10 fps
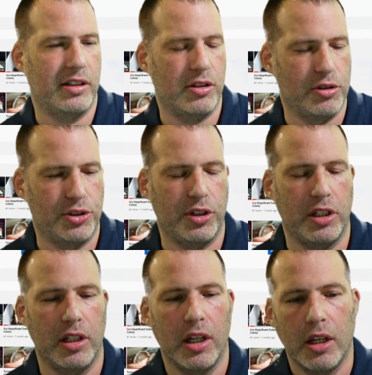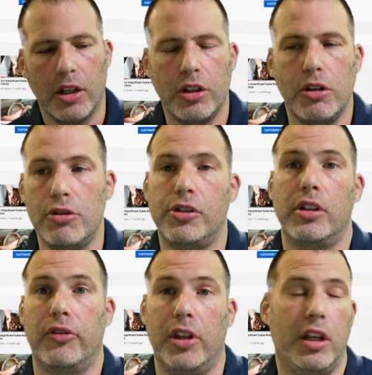and usually a
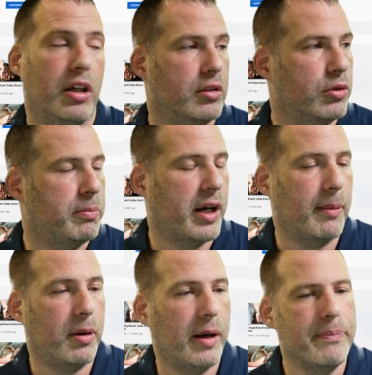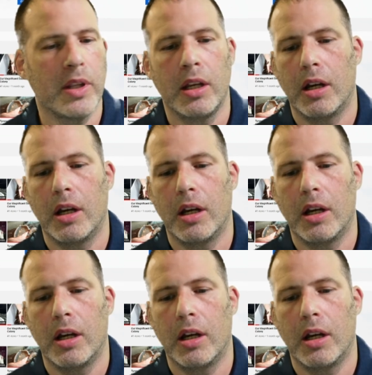video will pop up.